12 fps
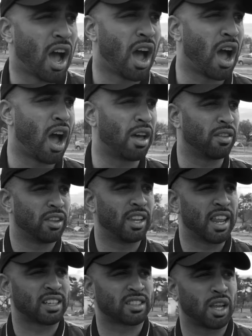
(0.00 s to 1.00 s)
Uh,
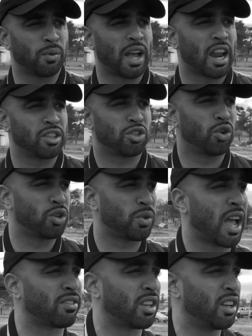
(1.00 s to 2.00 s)
next thing we gotta do is
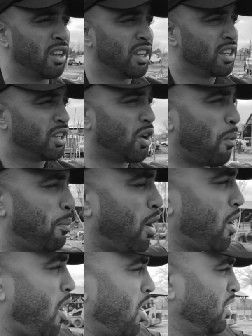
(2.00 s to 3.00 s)
we have to you know,
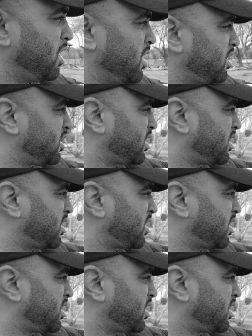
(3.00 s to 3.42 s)
burn all of this